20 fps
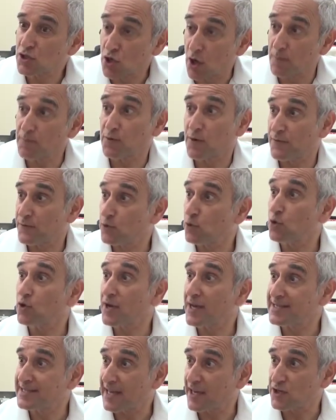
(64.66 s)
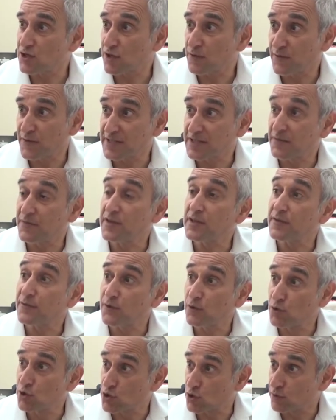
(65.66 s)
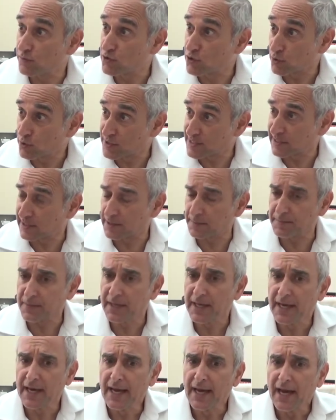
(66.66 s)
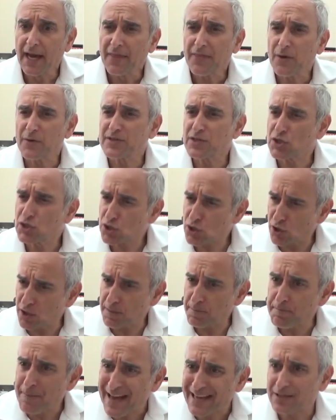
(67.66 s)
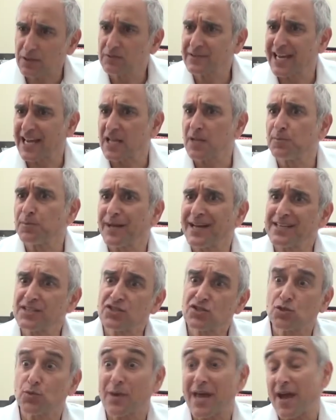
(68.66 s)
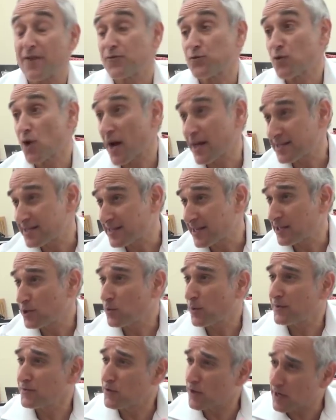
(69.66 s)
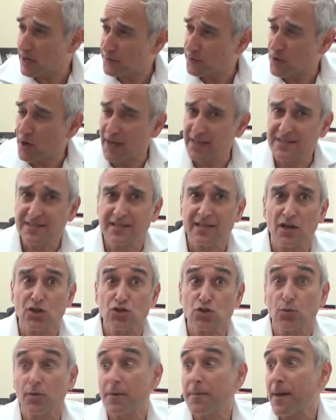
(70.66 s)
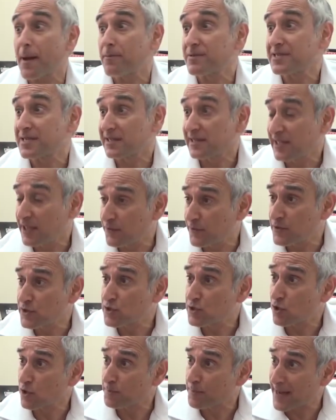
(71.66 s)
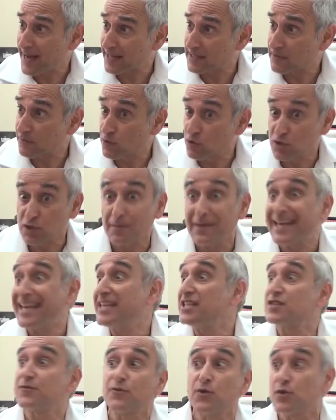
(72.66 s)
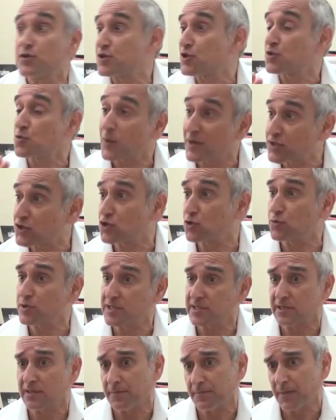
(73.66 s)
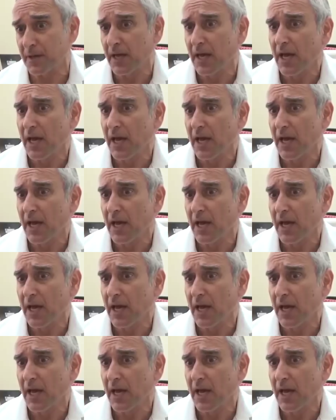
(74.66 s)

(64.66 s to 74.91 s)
non-profit organisation vis-a-vis the future of Jerusalem. There is a certain battle taking place. Do we have rights here? Do we not have rights here? Should we be able to live in certain parts of Jerusalem, East versus West Jerusalem?